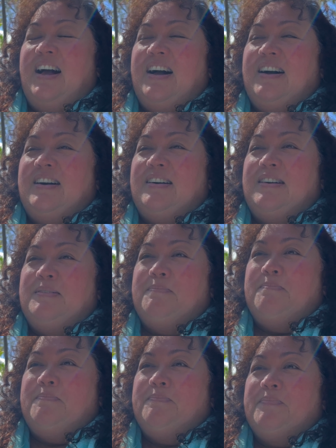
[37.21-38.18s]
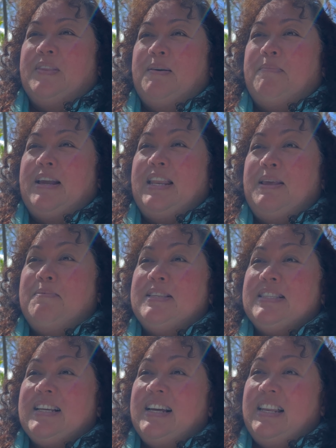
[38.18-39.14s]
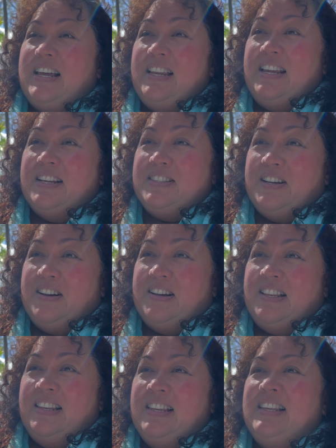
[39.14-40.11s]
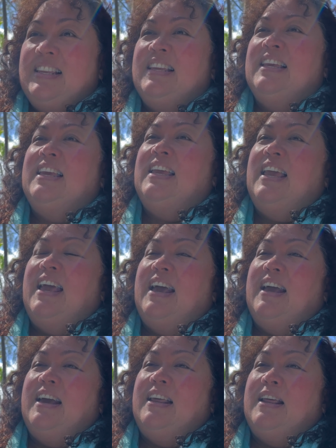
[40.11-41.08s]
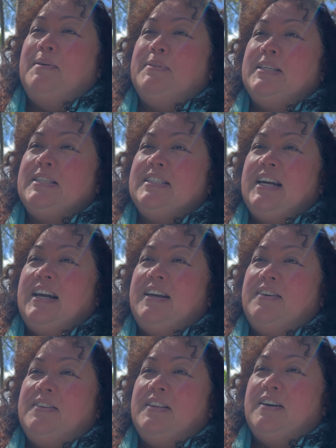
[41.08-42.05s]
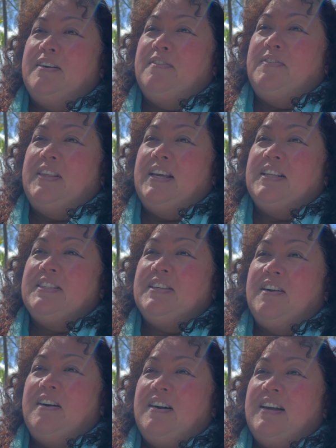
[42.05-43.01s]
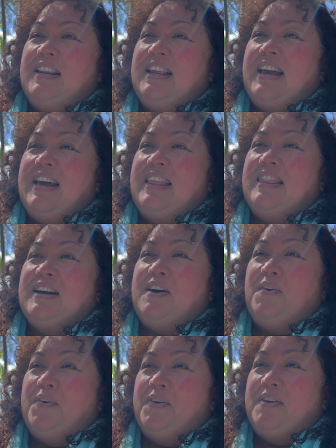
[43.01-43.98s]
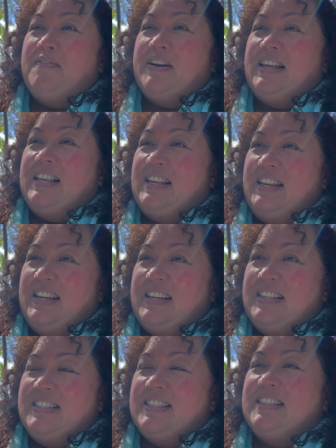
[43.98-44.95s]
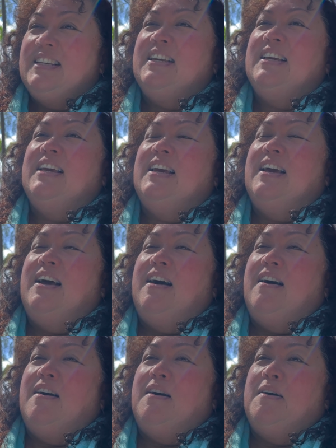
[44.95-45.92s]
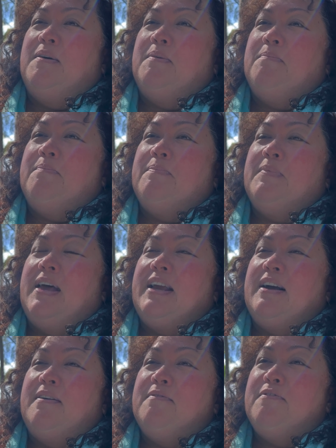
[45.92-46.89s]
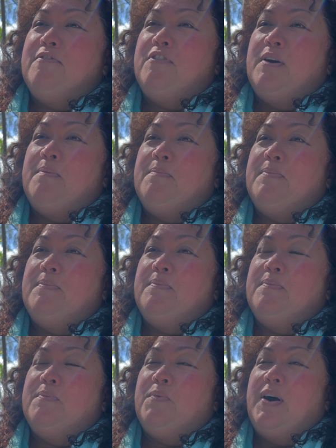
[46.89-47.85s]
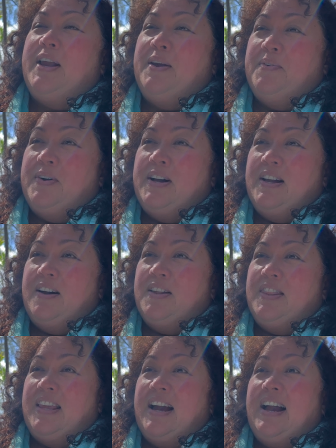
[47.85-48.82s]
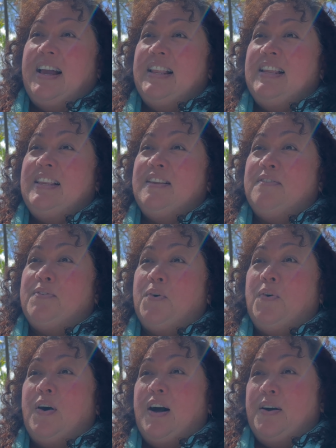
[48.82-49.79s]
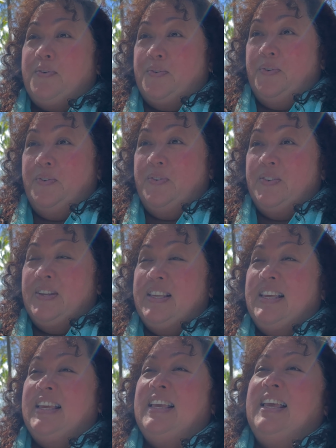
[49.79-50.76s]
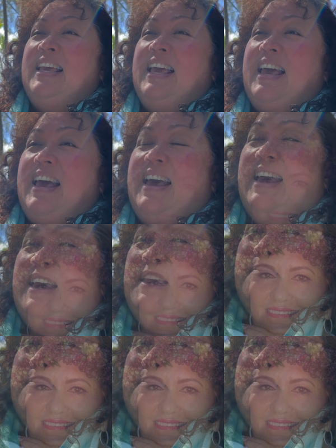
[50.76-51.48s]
um, my name is Kanani Aton and I'm the child of the Aton and the Kaho'ivai lineage. Um, I come from Wahiawa on the island of Oahu, and